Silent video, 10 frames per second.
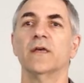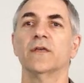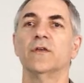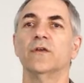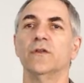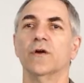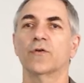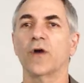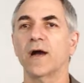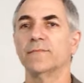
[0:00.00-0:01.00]
you know,
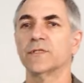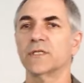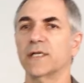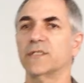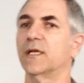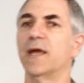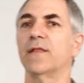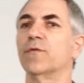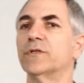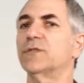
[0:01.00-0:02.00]
crimes
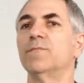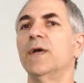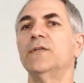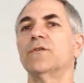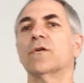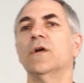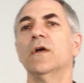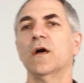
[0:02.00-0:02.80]
together, which is major.